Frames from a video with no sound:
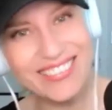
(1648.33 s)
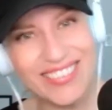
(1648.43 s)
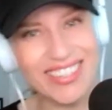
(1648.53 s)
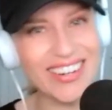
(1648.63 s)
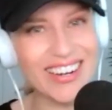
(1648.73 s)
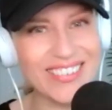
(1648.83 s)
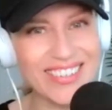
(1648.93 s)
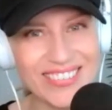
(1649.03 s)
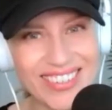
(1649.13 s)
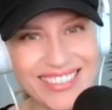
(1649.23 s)
figure out what
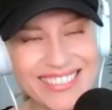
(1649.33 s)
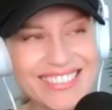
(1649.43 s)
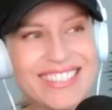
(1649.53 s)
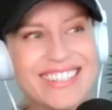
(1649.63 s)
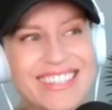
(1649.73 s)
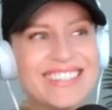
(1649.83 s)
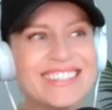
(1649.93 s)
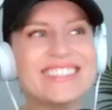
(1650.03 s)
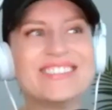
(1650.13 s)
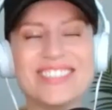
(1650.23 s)
it was.
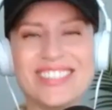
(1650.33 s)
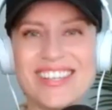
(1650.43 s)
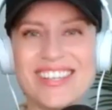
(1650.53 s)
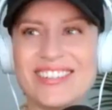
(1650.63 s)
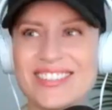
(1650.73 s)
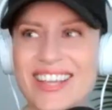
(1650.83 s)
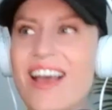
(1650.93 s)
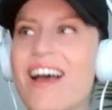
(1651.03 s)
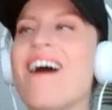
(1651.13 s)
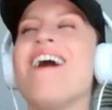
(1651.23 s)
And when she said it, I was like,
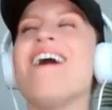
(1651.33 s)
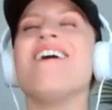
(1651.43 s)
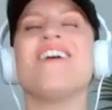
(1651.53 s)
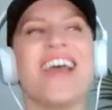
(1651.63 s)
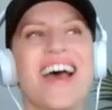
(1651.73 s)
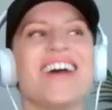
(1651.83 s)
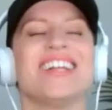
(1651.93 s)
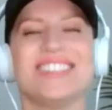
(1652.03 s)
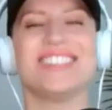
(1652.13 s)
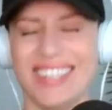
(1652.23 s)
oh yeah,
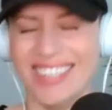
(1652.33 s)
that's...